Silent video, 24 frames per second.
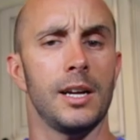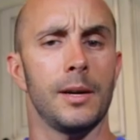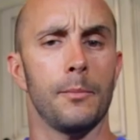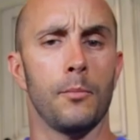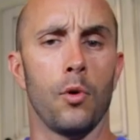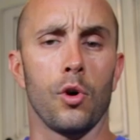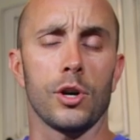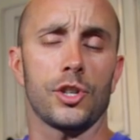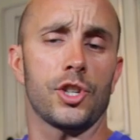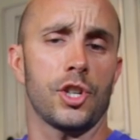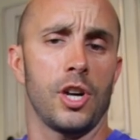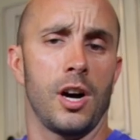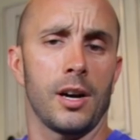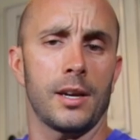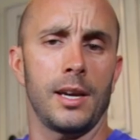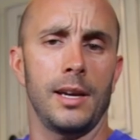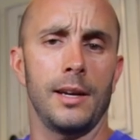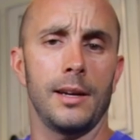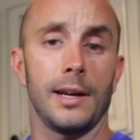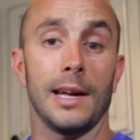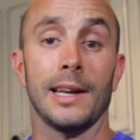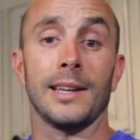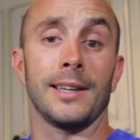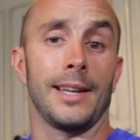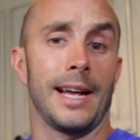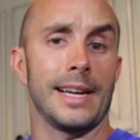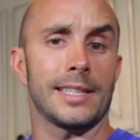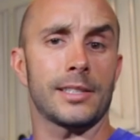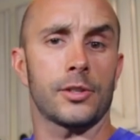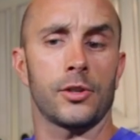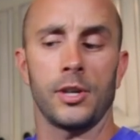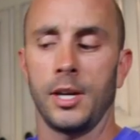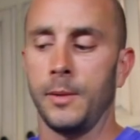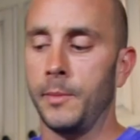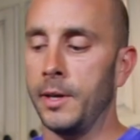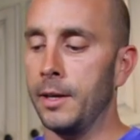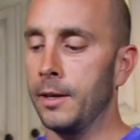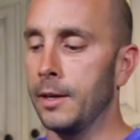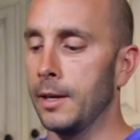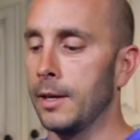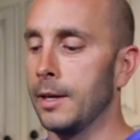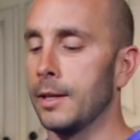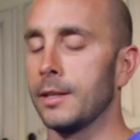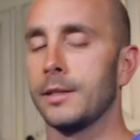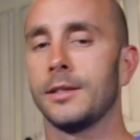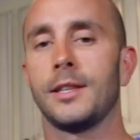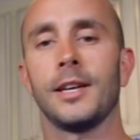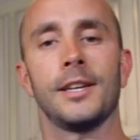more chunky and less creamy,
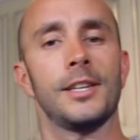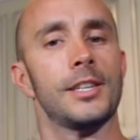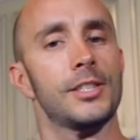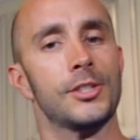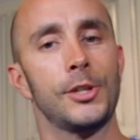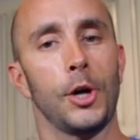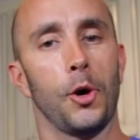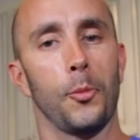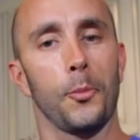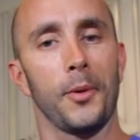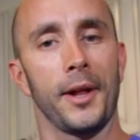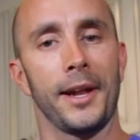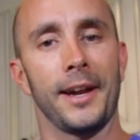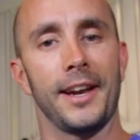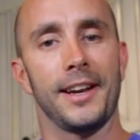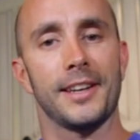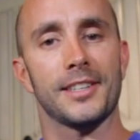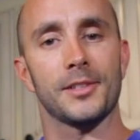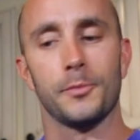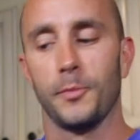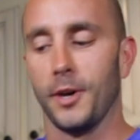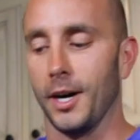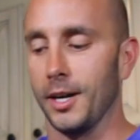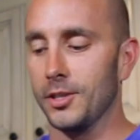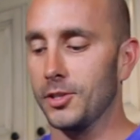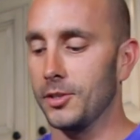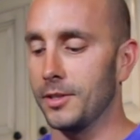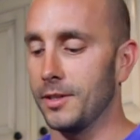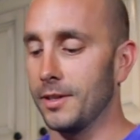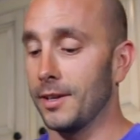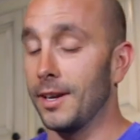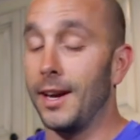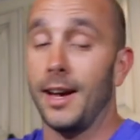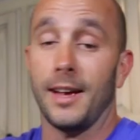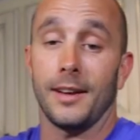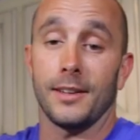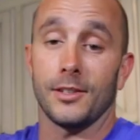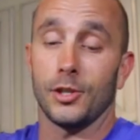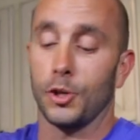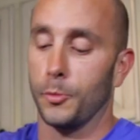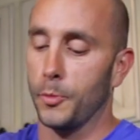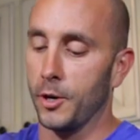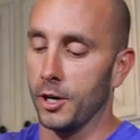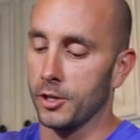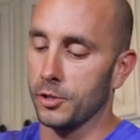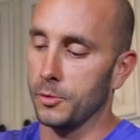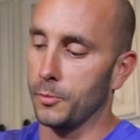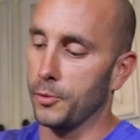then just don't blend it as much. Again, it's your
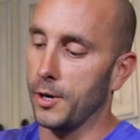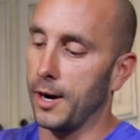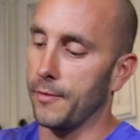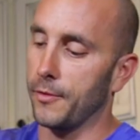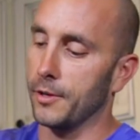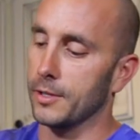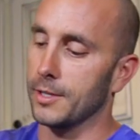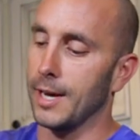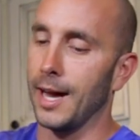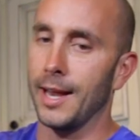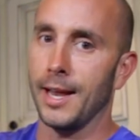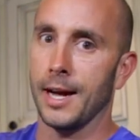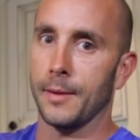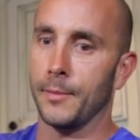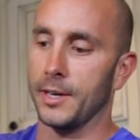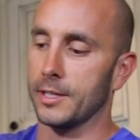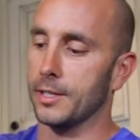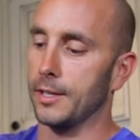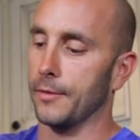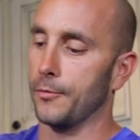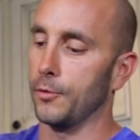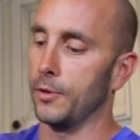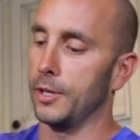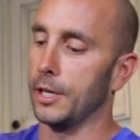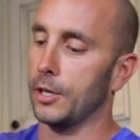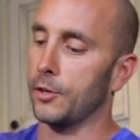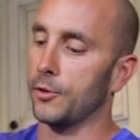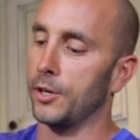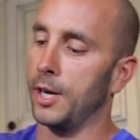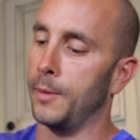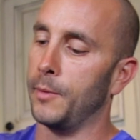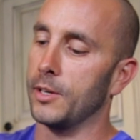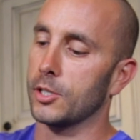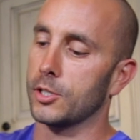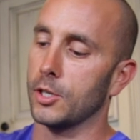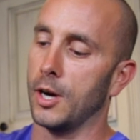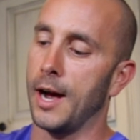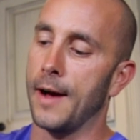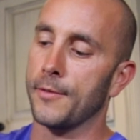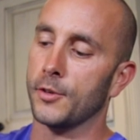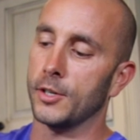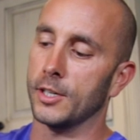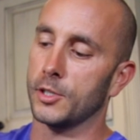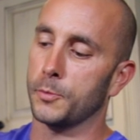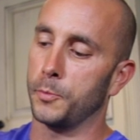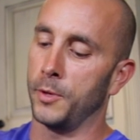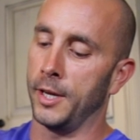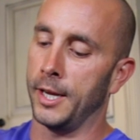personal preference. I like my stuff really creamy. So
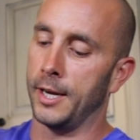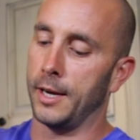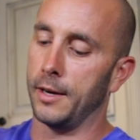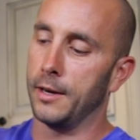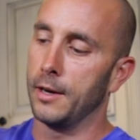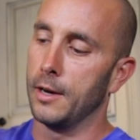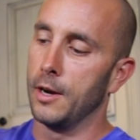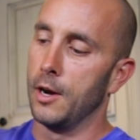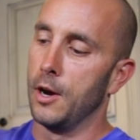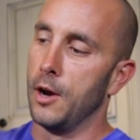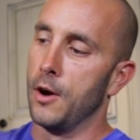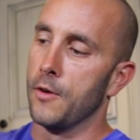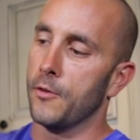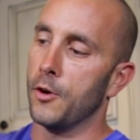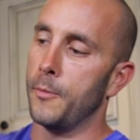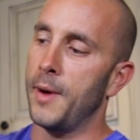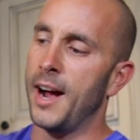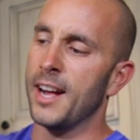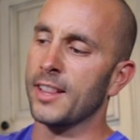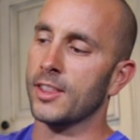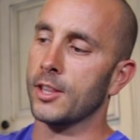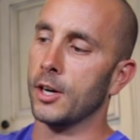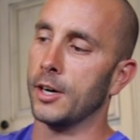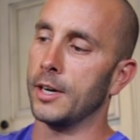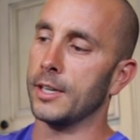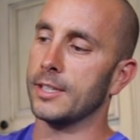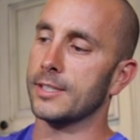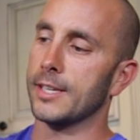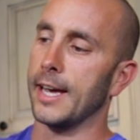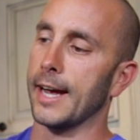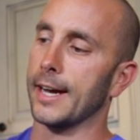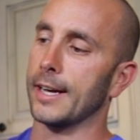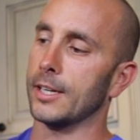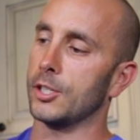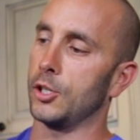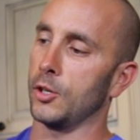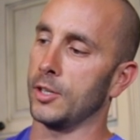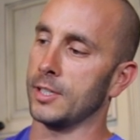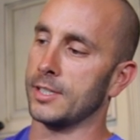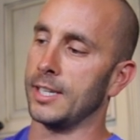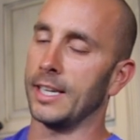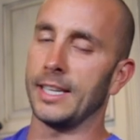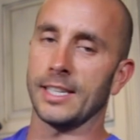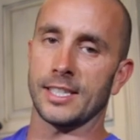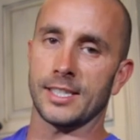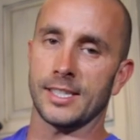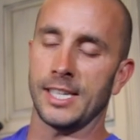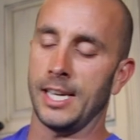after it's blended for about 30 seconds, you can
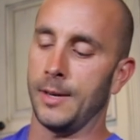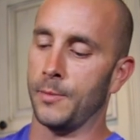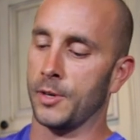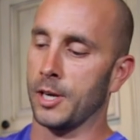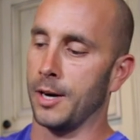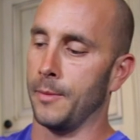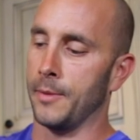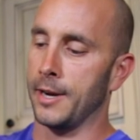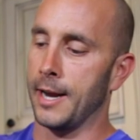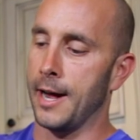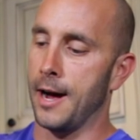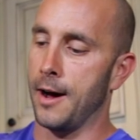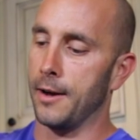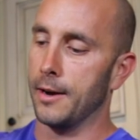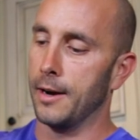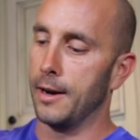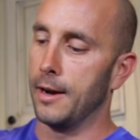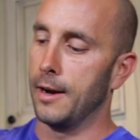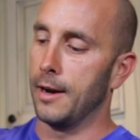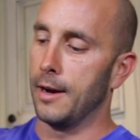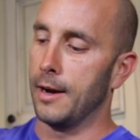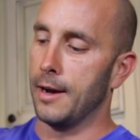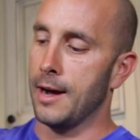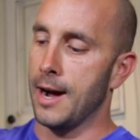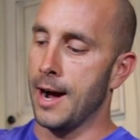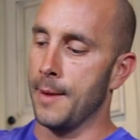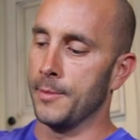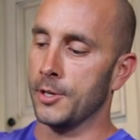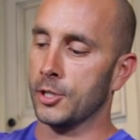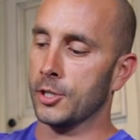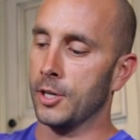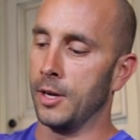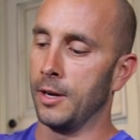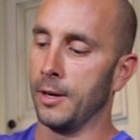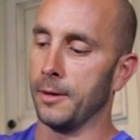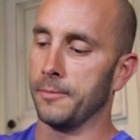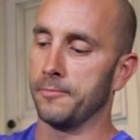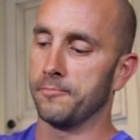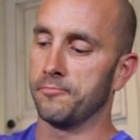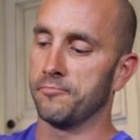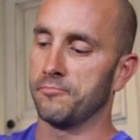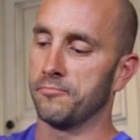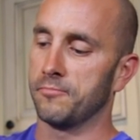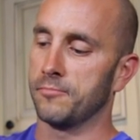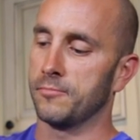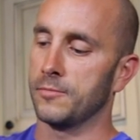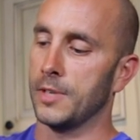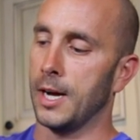see the steam coming out. I'm just gonna
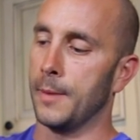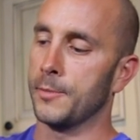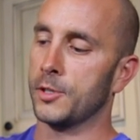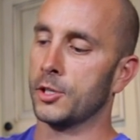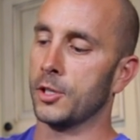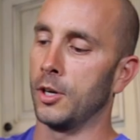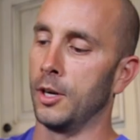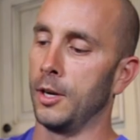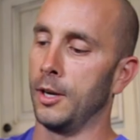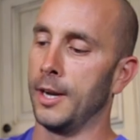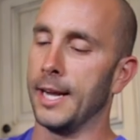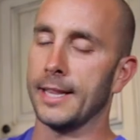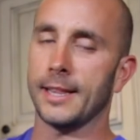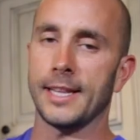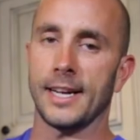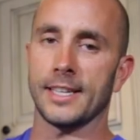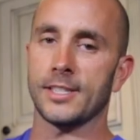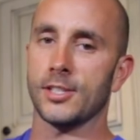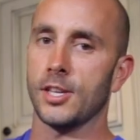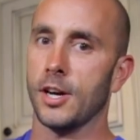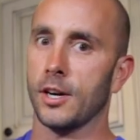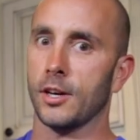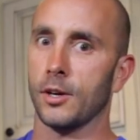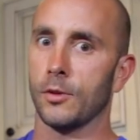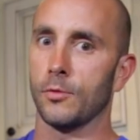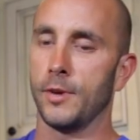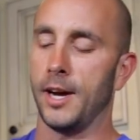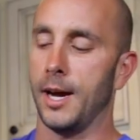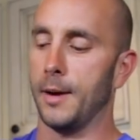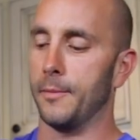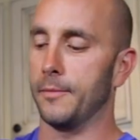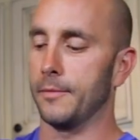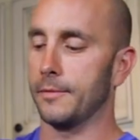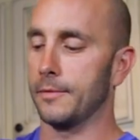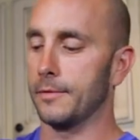let that sucker rip.